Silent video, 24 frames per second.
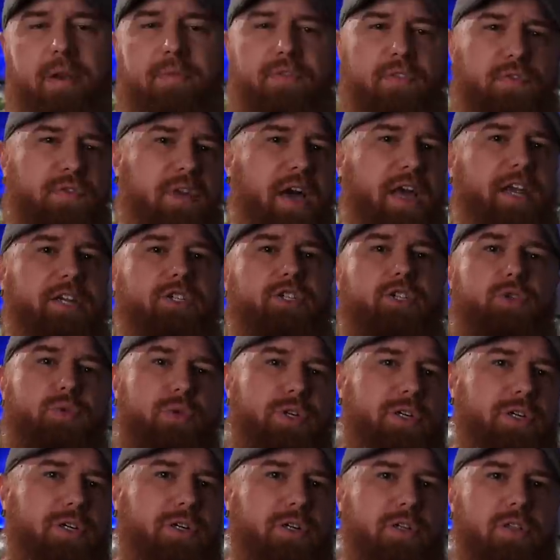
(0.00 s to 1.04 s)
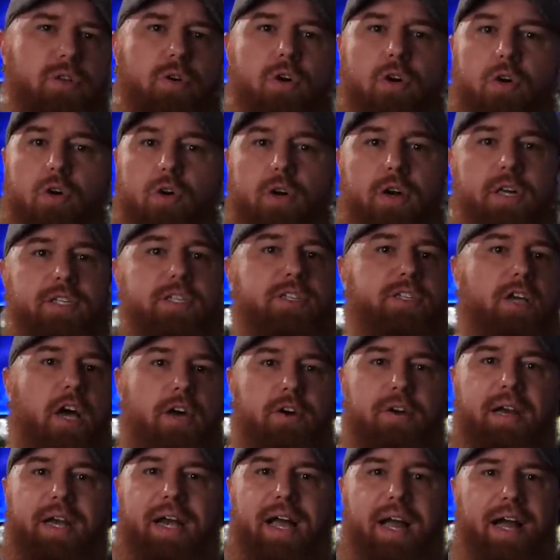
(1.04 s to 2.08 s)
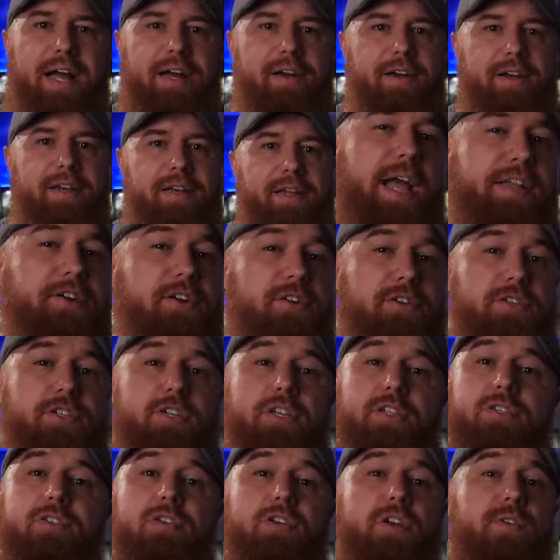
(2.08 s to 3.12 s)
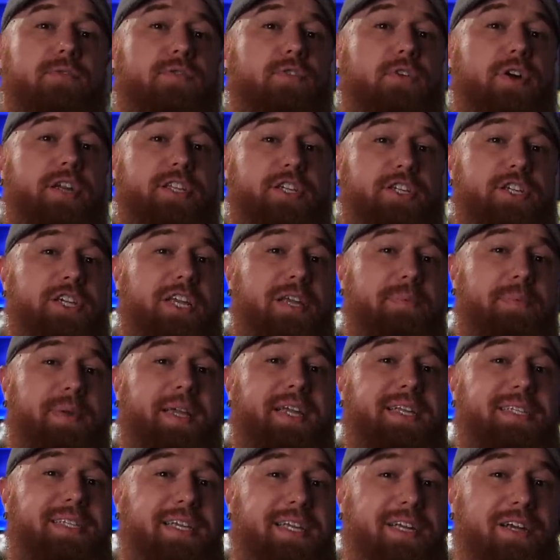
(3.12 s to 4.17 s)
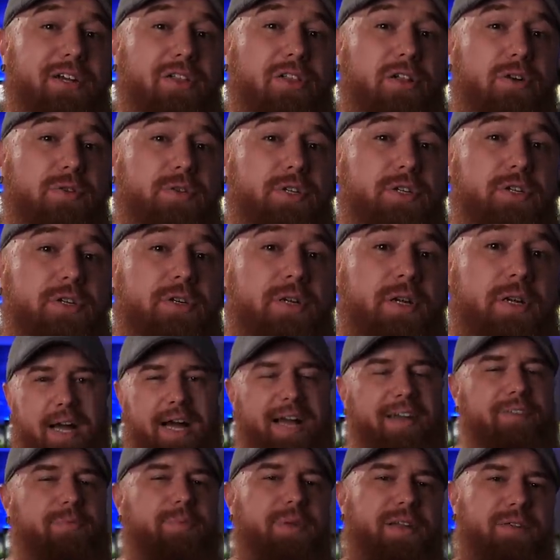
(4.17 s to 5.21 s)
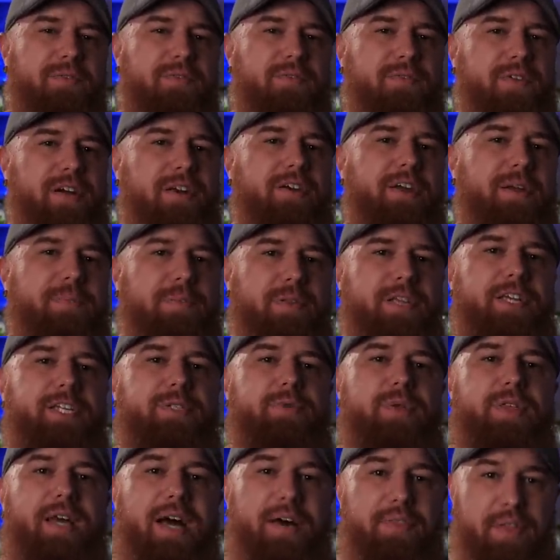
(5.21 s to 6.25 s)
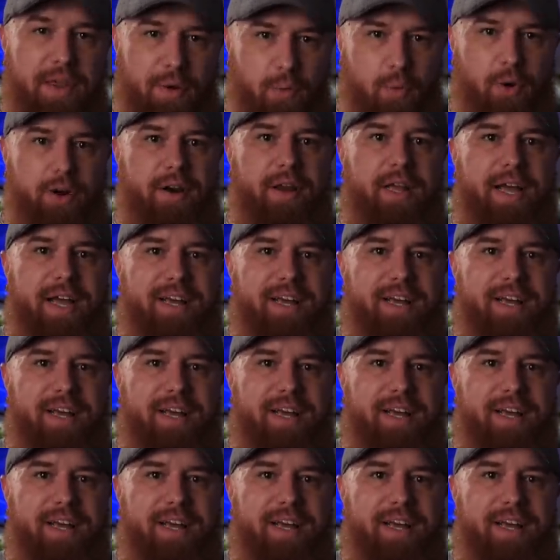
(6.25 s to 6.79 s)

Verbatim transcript: But if you've got a drill or a soldering iron and you're just looking for a cheap, easy enclosure, I've been very pleased with how they work